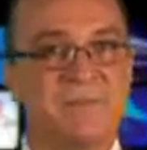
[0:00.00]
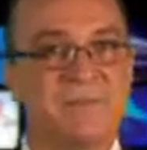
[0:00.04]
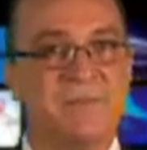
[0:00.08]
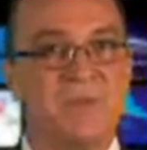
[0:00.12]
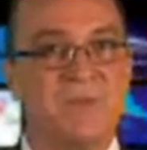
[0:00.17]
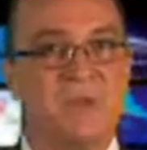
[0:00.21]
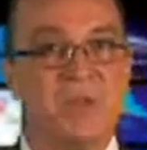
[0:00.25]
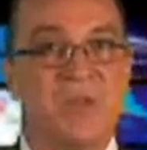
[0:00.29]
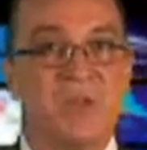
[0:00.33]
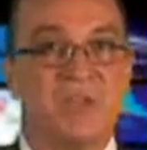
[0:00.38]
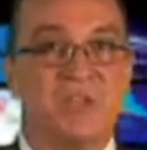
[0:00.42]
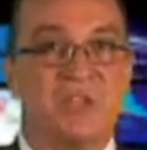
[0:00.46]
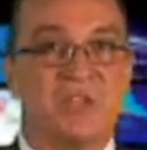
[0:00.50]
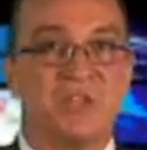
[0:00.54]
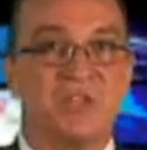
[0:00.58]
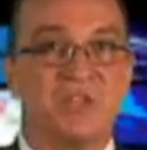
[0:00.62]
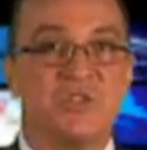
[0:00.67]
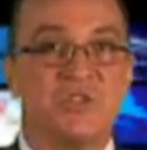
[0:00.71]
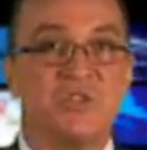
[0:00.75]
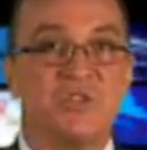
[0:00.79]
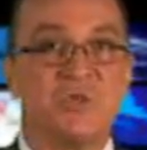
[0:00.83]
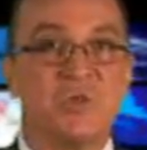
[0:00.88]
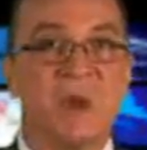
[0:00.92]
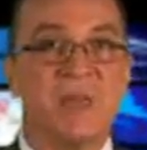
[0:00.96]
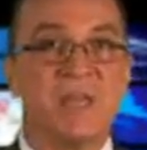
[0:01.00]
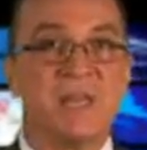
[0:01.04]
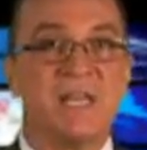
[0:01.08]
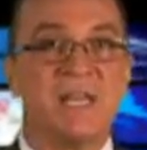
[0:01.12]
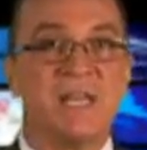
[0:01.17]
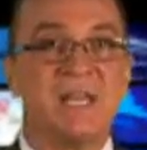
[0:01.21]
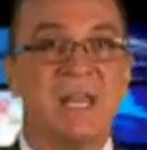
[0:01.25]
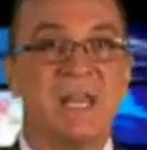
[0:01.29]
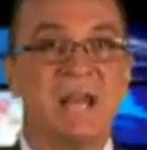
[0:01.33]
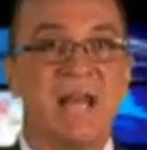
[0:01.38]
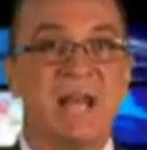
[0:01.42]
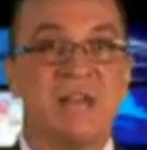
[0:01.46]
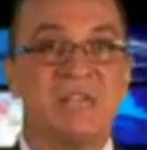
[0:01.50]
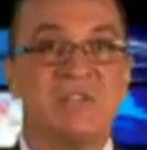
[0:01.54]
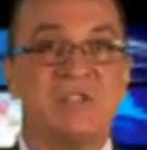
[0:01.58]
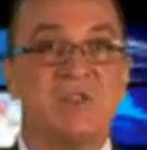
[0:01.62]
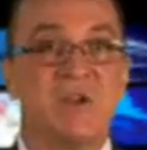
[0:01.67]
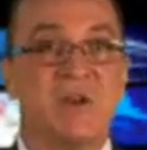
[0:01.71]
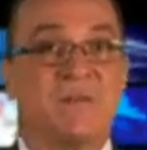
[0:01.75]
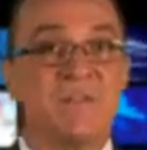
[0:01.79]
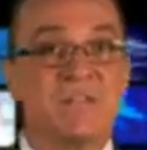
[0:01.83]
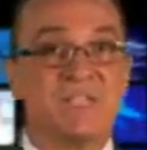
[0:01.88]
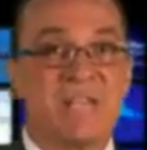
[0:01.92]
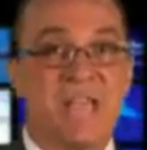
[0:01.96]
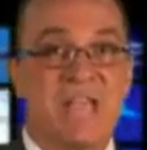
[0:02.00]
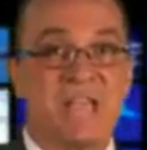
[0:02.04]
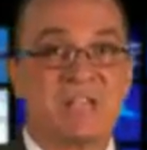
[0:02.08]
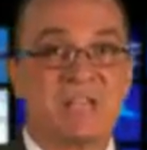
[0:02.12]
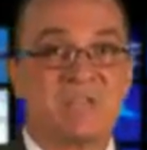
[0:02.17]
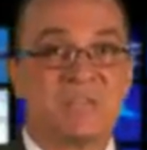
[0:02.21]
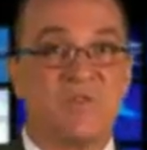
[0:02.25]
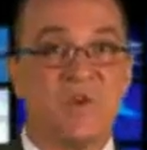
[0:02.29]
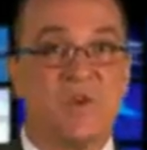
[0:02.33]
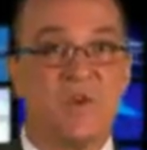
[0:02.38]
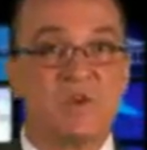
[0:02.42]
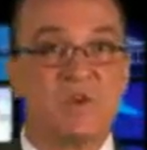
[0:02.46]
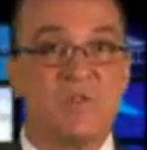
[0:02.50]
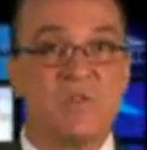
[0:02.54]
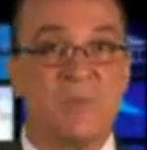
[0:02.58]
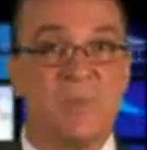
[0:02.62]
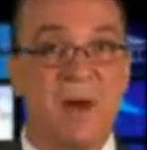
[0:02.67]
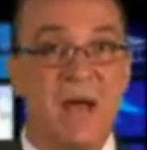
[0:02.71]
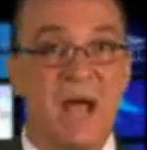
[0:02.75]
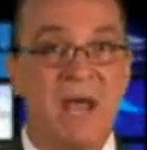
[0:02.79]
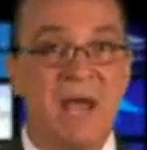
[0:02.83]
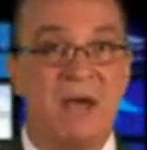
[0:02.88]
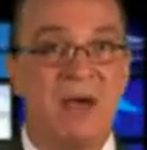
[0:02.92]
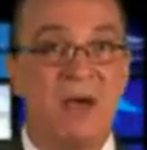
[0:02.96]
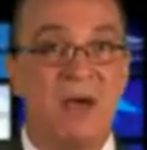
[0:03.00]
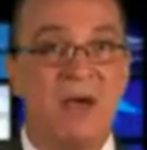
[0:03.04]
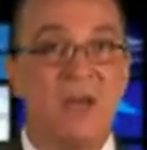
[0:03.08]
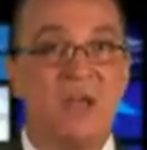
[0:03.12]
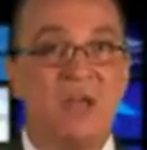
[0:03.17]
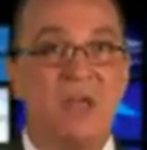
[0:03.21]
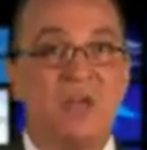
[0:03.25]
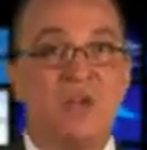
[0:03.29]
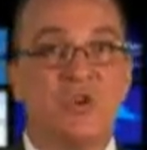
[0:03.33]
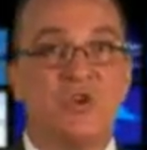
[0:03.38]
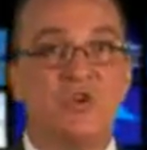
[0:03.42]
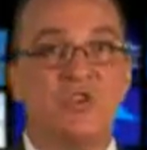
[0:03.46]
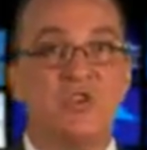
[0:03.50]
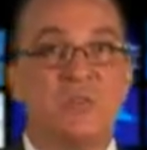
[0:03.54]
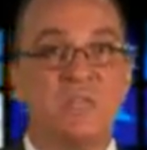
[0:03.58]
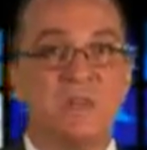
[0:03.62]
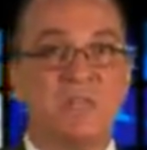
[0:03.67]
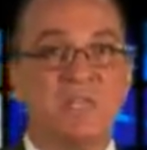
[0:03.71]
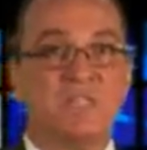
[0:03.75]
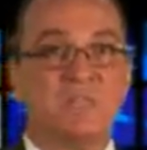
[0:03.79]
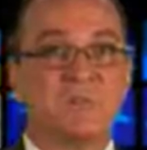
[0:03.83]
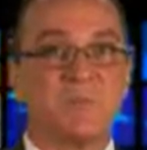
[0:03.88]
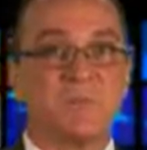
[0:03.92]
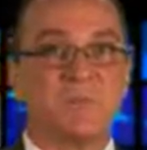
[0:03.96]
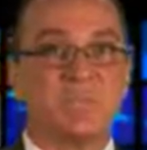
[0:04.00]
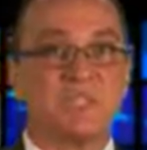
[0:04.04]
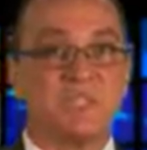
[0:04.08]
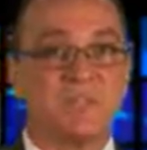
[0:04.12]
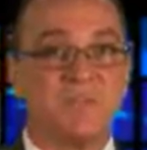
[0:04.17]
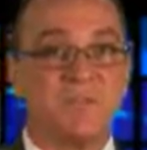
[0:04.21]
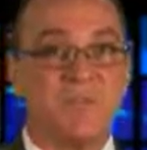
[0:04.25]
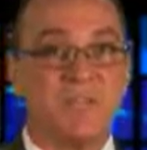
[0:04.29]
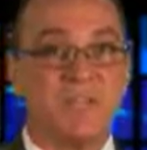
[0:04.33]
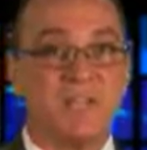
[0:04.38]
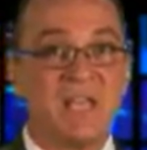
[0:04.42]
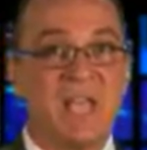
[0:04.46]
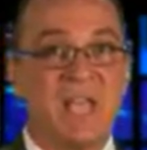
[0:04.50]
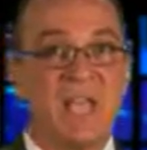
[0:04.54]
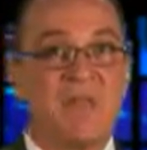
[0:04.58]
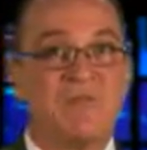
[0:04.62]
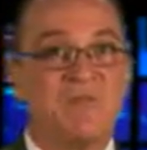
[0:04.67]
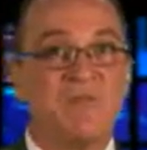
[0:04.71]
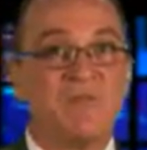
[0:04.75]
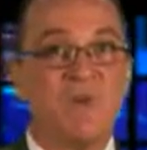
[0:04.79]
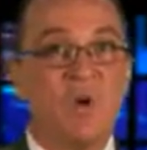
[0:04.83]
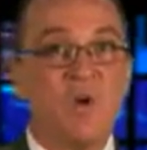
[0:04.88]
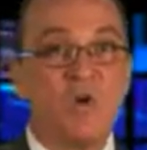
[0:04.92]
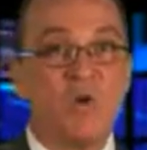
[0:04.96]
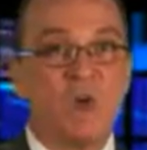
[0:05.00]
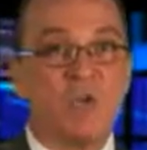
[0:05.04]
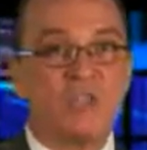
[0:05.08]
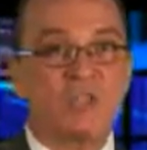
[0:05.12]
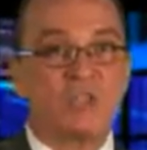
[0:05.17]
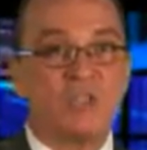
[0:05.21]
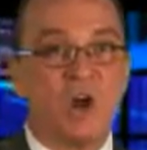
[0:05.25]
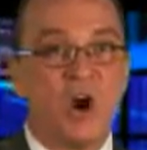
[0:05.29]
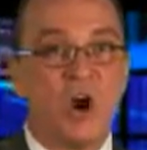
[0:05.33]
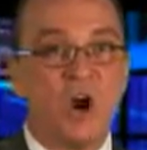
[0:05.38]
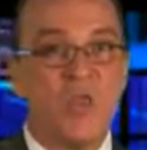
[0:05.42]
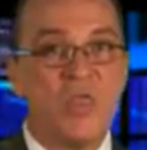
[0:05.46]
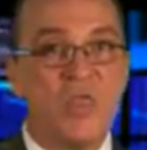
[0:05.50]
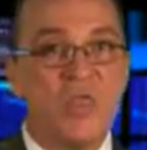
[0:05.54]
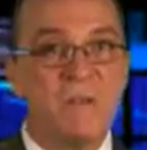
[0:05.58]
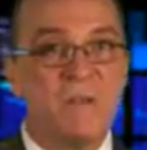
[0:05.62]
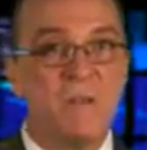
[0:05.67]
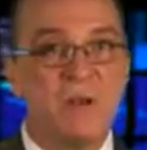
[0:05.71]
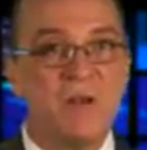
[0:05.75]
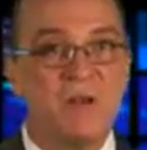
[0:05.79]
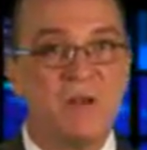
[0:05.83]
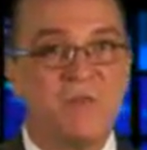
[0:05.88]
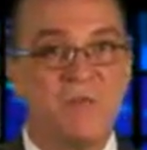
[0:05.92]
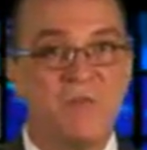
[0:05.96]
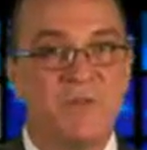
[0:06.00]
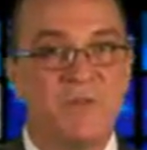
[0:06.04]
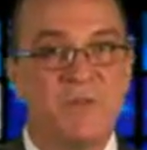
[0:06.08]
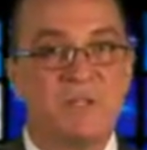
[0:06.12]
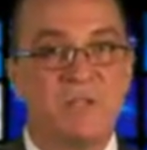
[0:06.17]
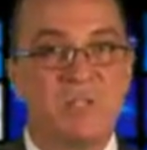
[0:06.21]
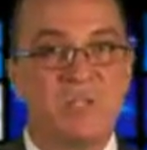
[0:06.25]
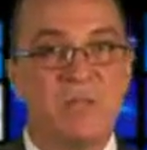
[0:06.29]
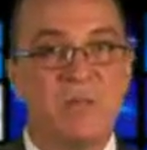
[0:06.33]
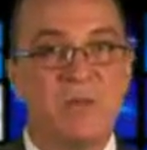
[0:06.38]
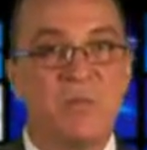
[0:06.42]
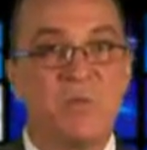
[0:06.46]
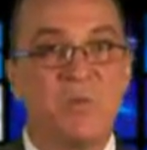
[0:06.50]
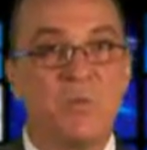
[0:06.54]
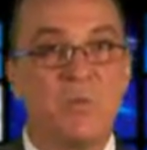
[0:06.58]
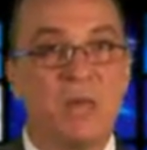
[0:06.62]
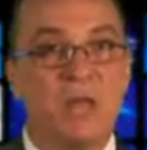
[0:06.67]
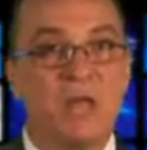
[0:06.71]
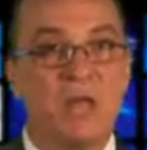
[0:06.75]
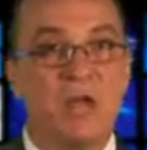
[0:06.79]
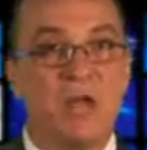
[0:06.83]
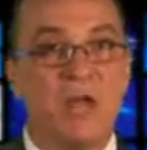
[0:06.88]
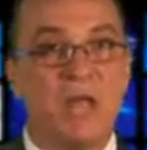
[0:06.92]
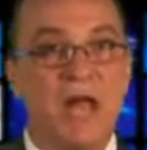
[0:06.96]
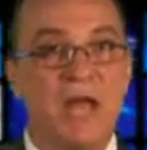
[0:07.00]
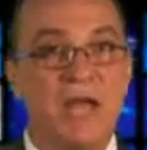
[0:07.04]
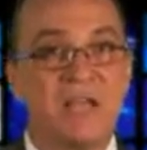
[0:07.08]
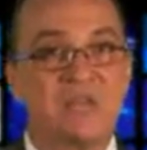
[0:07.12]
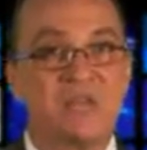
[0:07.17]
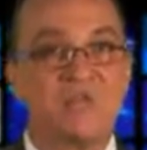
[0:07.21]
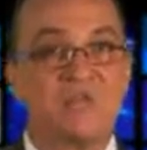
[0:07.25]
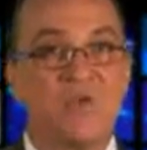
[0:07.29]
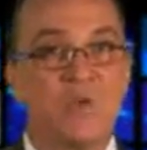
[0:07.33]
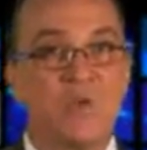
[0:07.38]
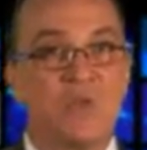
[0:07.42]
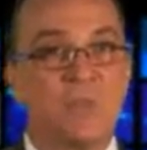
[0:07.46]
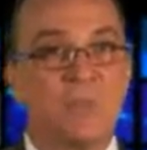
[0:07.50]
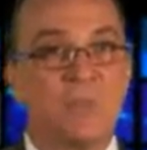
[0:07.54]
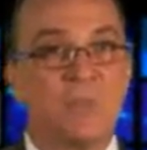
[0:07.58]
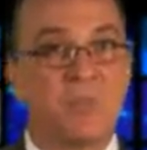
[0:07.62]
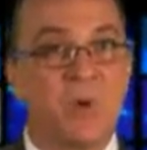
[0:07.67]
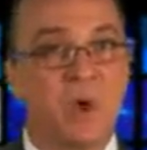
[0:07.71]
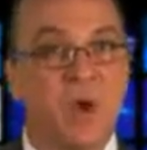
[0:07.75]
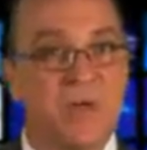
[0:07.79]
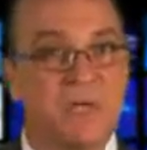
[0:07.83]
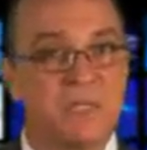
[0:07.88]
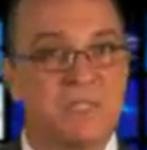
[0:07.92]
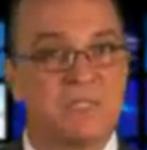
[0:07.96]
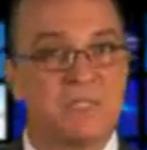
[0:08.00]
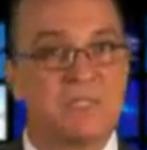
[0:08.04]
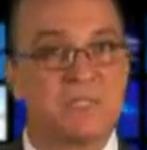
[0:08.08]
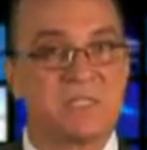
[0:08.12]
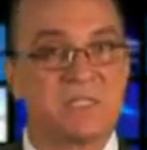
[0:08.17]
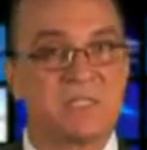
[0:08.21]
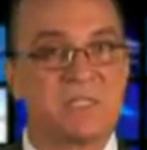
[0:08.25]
Since you recognize you have a task-focused buyer, you should be specific and focused on the benefits they will realize for the price.